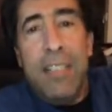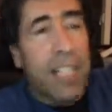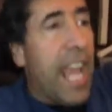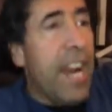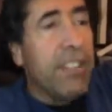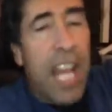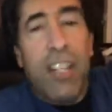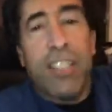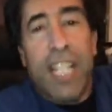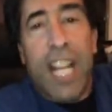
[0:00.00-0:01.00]
the
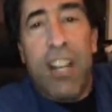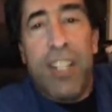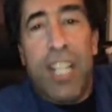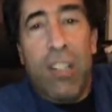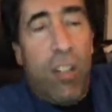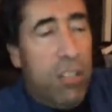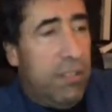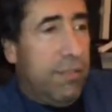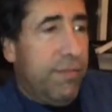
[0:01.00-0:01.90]
caretaker take care of the in-law.